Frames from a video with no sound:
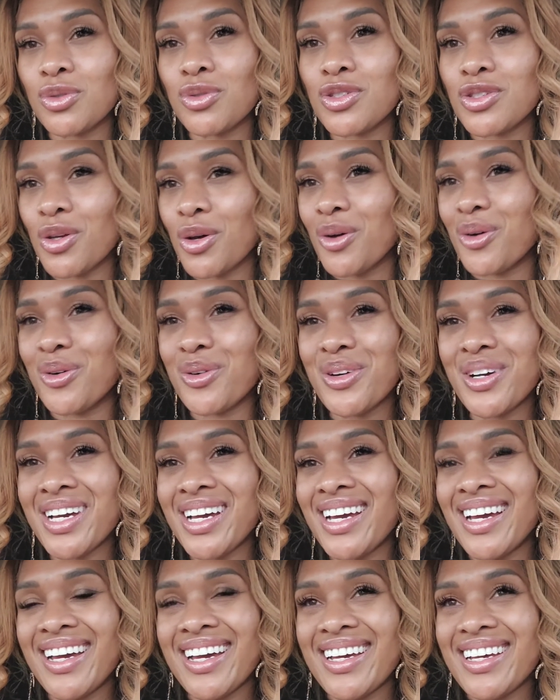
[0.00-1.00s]
So
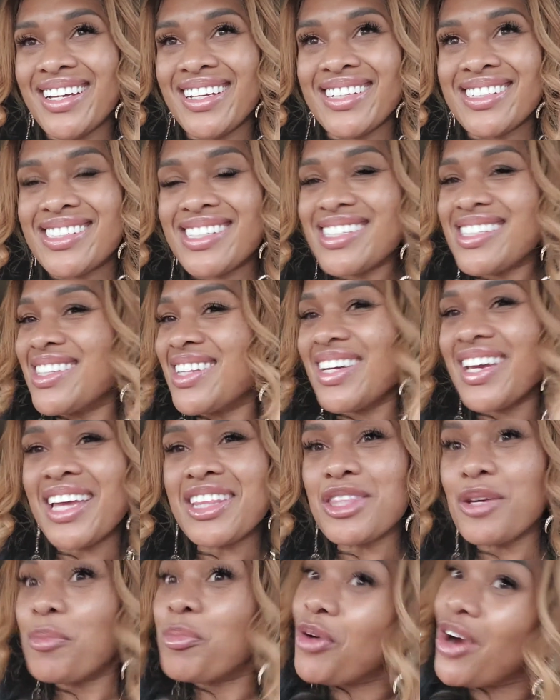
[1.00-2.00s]
just look at
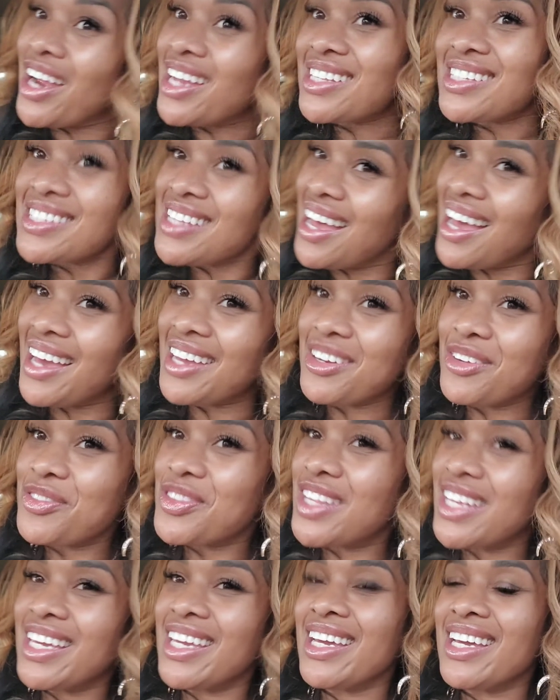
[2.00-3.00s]
the bright side of
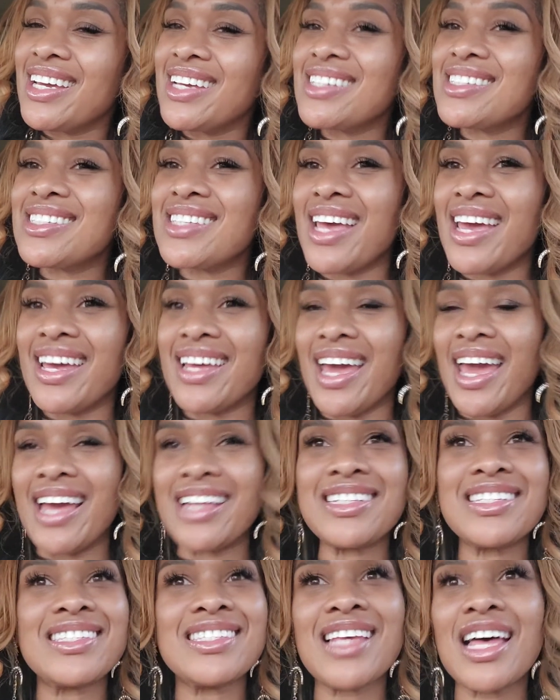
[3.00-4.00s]
things
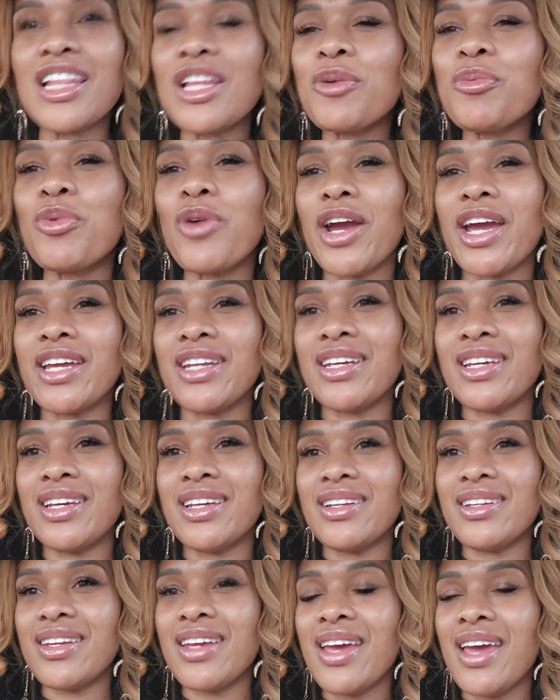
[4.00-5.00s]
and celebrate
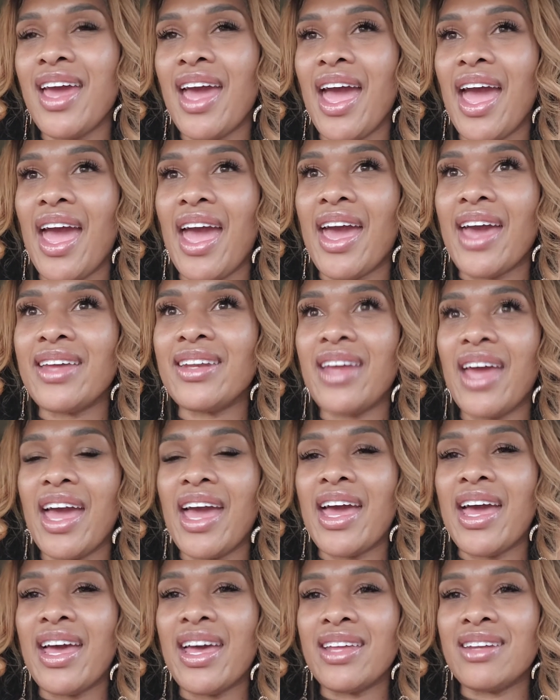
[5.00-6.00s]
it,
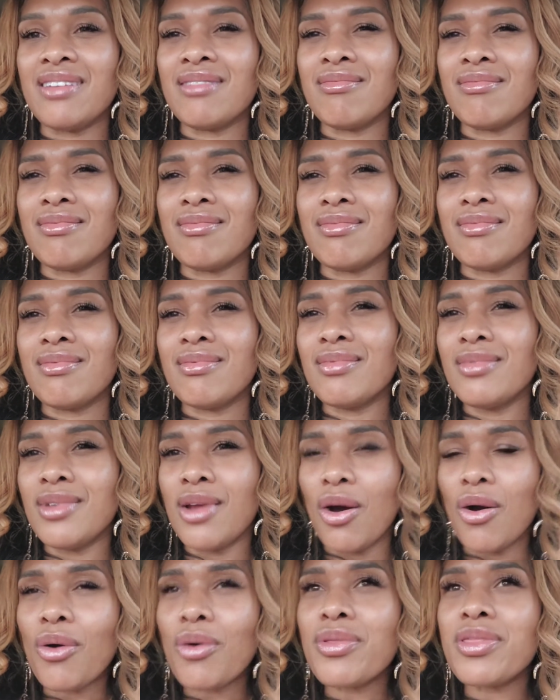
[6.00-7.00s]
and
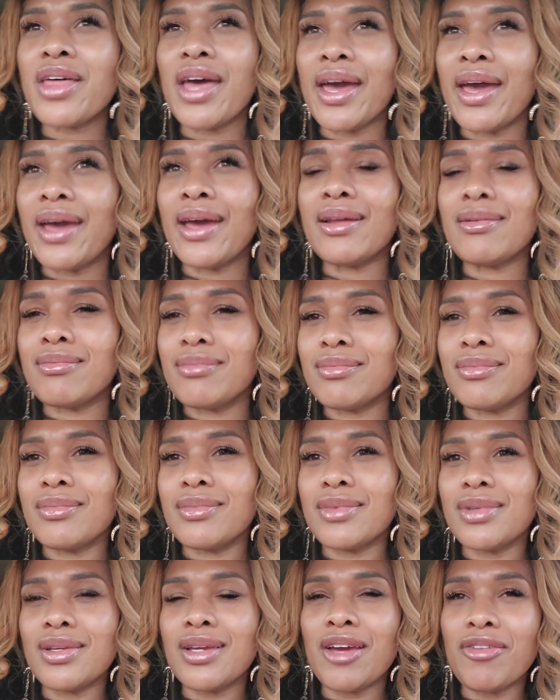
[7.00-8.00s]
know that
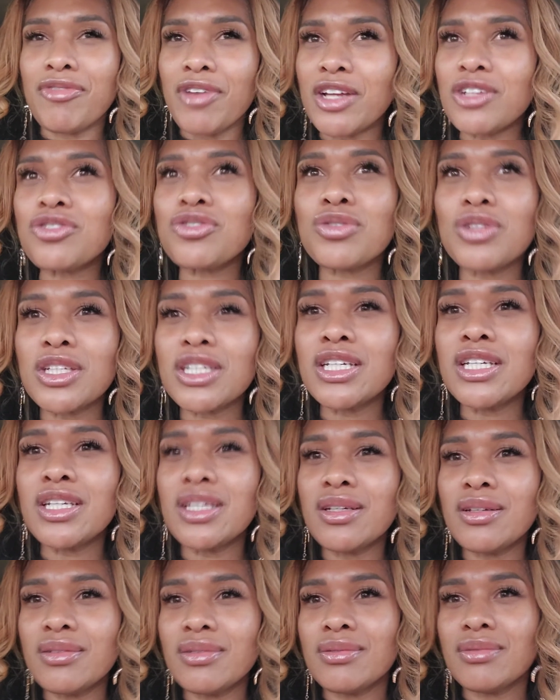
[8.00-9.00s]

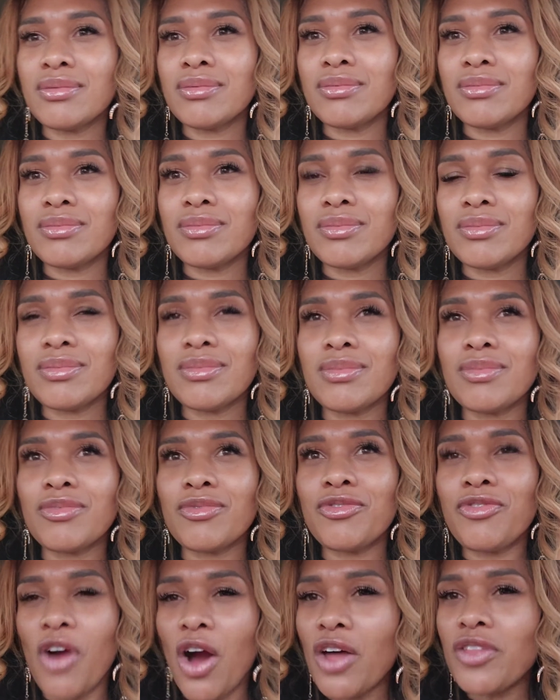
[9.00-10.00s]
eventually
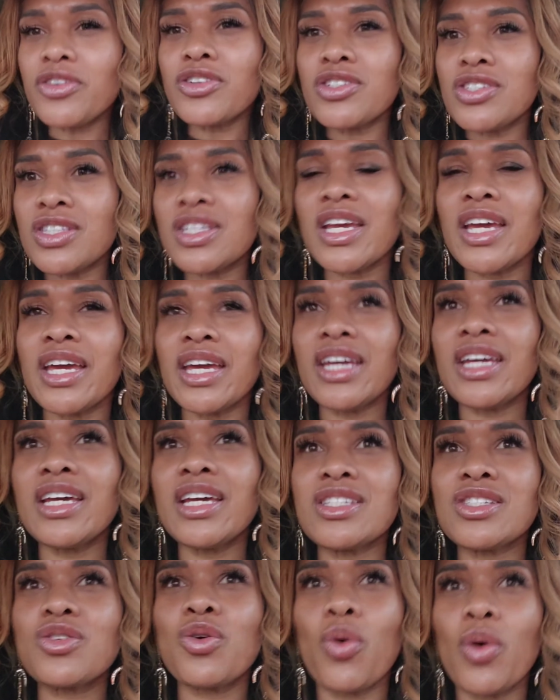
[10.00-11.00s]
Father's Day
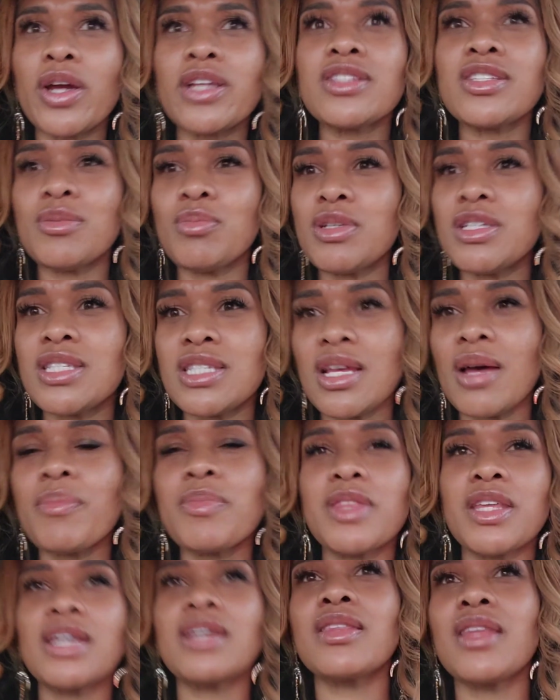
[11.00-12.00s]
is going to be
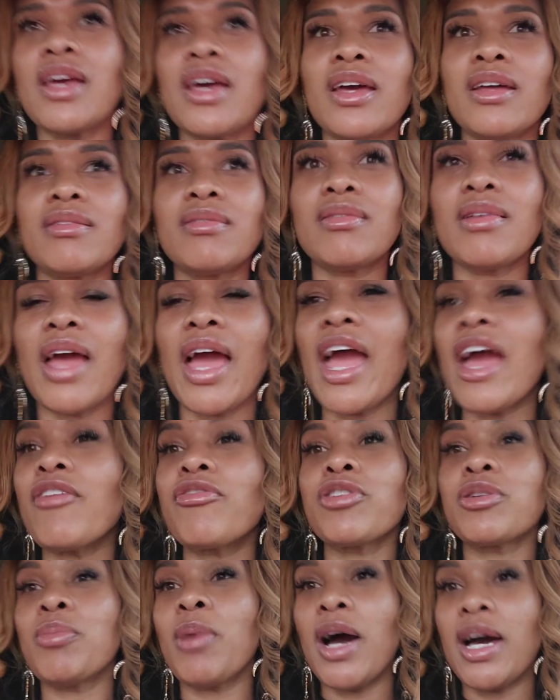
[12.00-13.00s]
something that
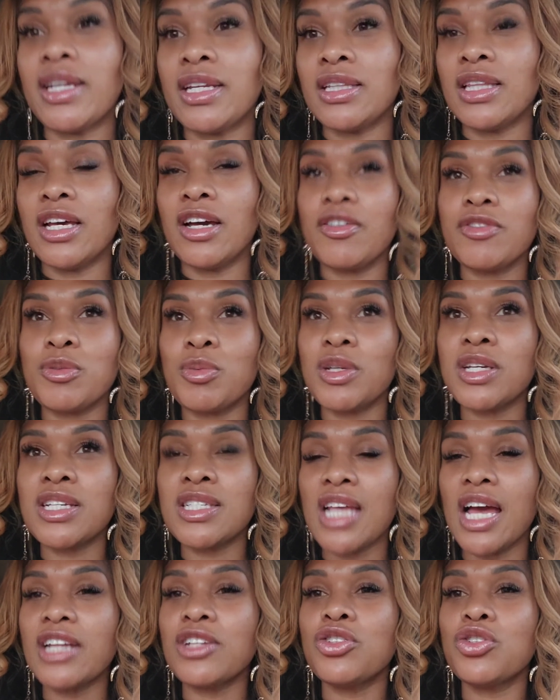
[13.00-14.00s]
everybody loves,
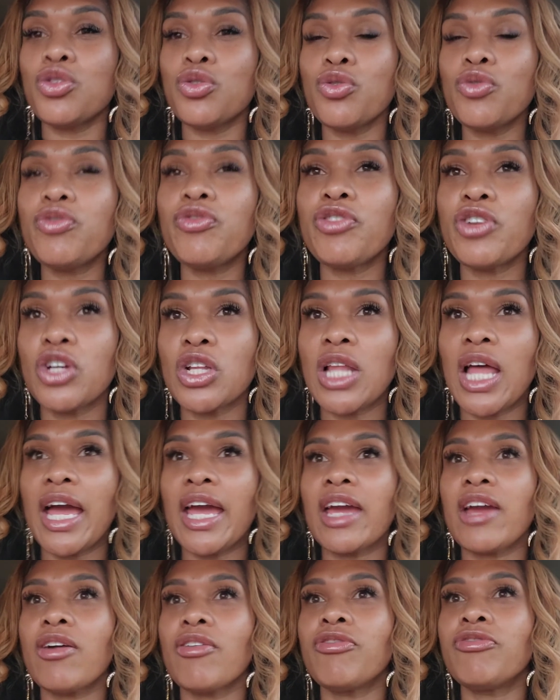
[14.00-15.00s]
because I do feel
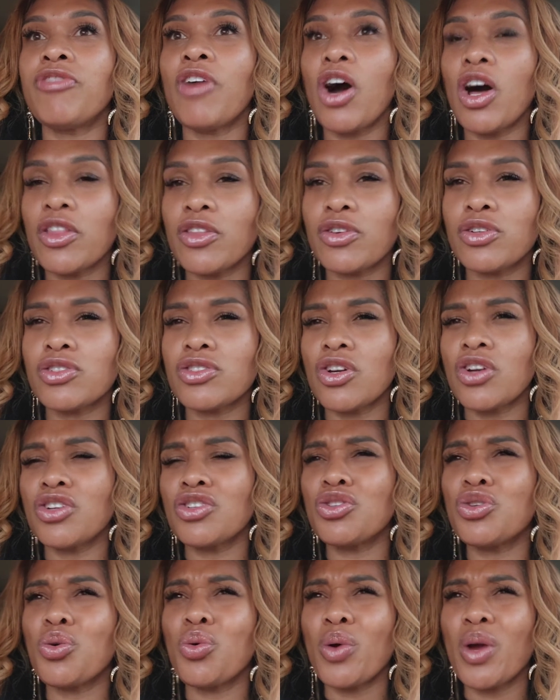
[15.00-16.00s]
like fathers are
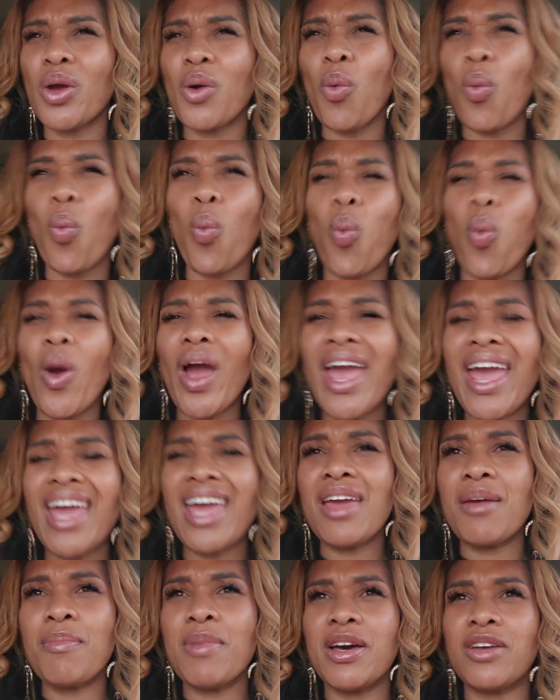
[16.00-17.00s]
doing
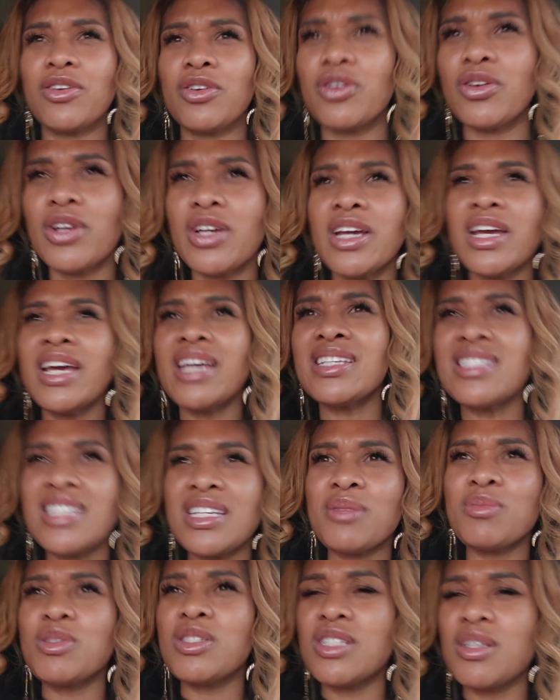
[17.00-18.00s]
way better.
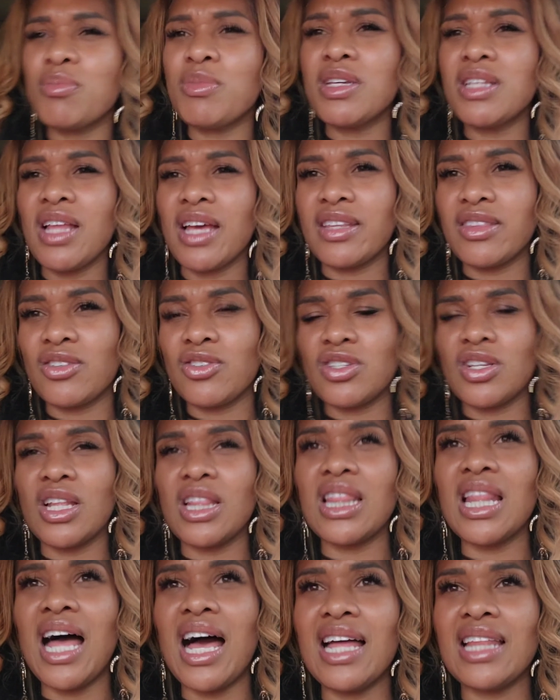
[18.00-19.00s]
Seems to me like there's a
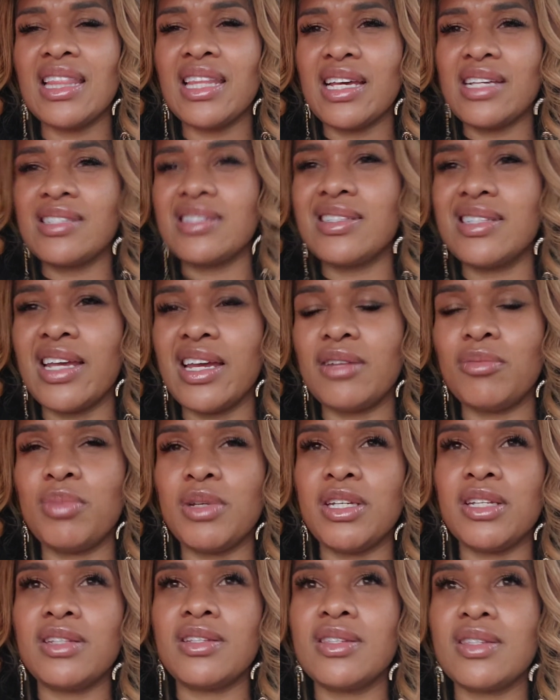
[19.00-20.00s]
lot less
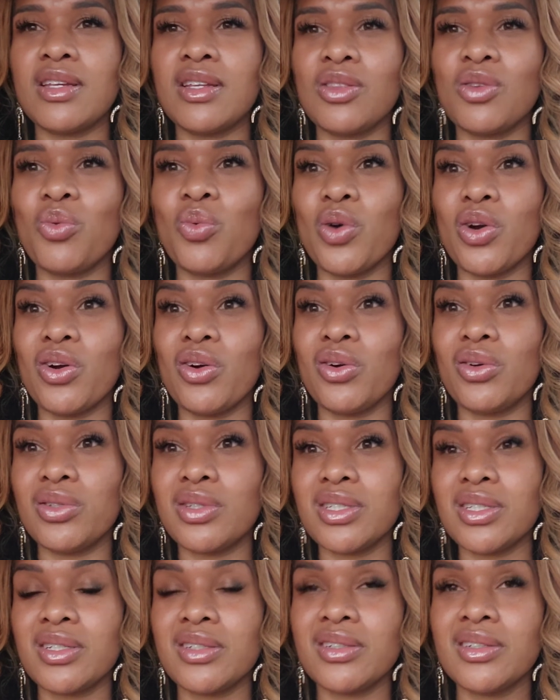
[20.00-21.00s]
deadbeats in the
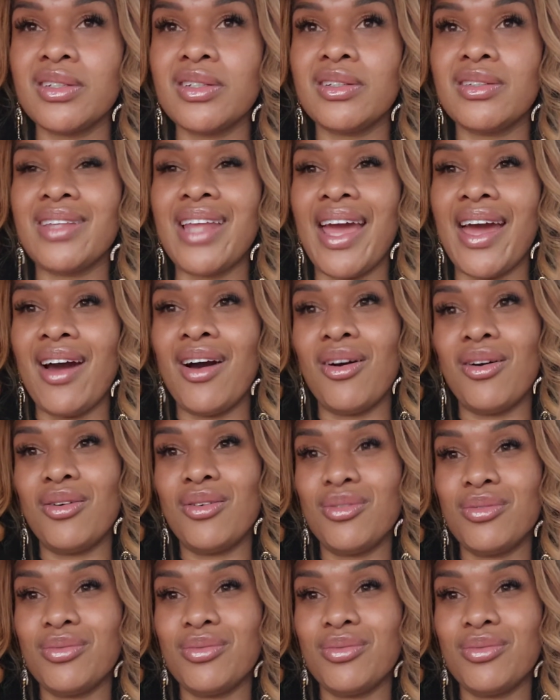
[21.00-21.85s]
world now.